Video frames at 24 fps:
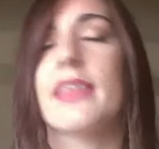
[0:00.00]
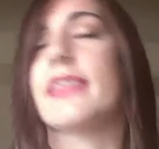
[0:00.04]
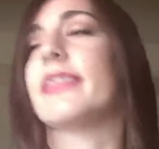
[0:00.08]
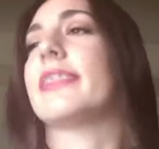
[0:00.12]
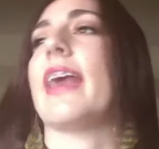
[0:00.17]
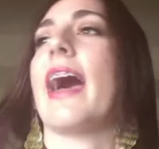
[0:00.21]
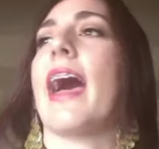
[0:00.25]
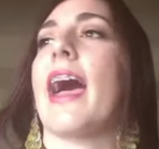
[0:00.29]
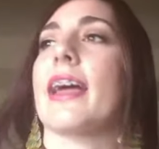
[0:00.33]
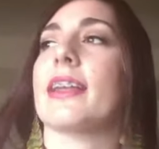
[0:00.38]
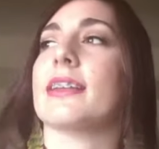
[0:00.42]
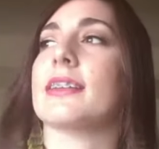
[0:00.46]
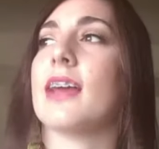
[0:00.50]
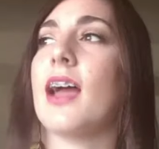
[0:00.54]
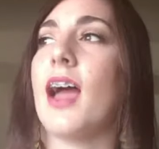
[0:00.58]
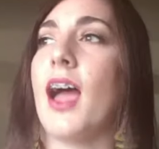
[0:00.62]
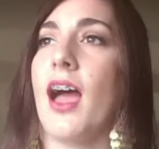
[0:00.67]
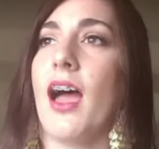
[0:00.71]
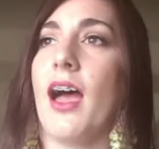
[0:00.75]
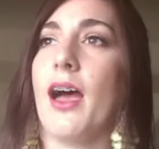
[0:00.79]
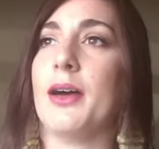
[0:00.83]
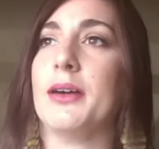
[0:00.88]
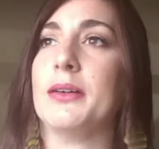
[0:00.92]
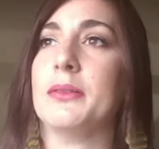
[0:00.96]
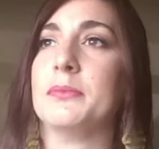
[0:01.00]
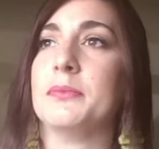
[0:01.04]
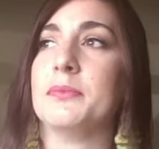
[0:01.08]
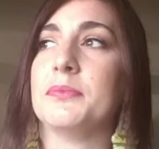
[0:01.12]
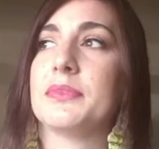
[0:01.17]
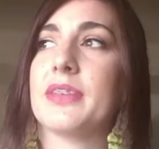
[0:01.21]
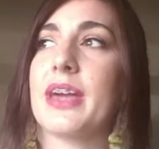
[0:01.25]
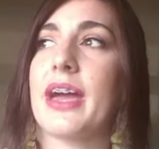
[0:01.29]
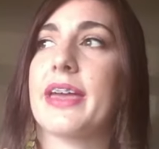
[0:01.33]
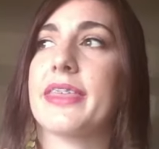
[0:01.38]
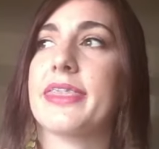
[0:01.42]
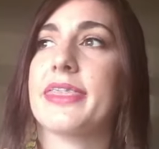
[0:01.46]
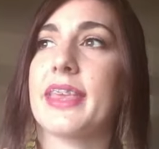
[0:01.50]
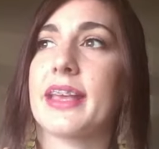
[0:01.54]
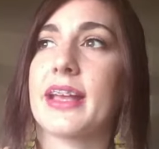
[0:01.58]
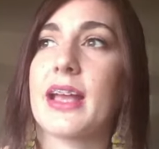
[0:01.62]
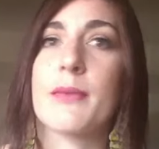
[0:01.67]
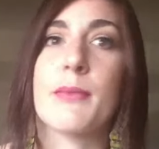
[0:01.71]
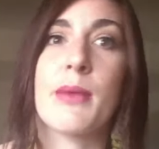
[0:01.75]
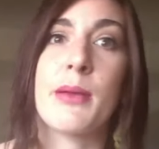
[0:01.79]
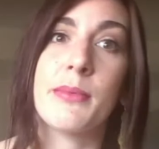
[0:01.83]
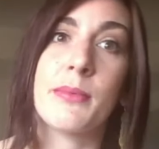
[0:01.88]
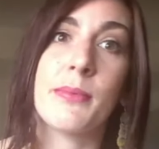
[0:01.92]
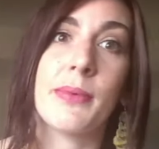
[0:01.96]
that I think I
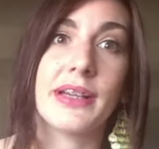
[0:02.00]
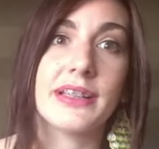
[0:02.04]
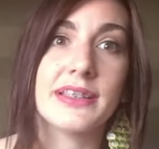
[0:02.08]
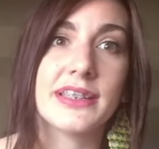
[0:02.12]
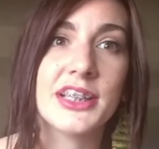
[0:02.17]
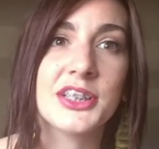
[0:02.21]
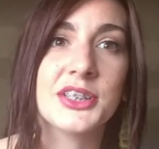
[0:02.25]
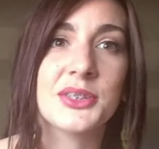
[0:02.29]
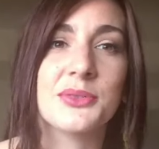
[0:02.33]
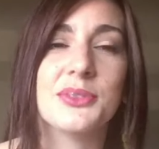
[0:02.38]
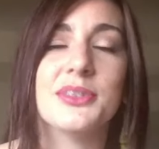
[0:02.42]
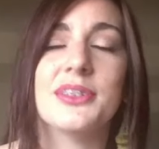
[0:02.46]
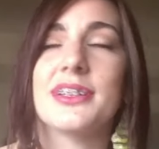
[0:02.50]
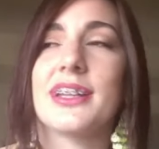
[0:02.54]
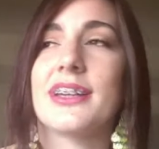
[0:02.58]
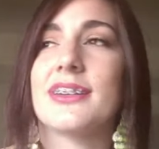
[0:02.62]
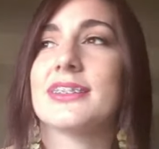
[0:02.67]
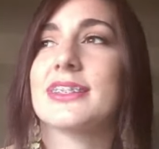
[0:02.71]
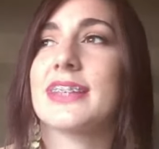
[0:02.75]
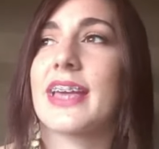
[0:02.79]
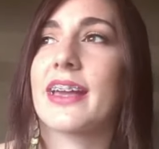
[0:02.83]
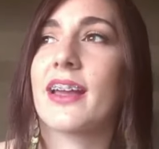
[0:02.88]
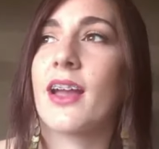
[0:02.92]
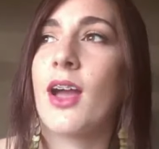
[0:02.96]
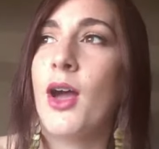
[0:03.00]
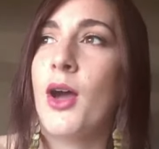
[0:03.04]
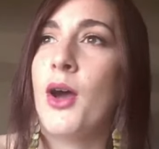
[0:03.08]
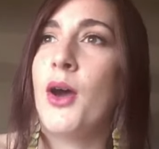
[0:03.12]
might be bisexual. And I was like,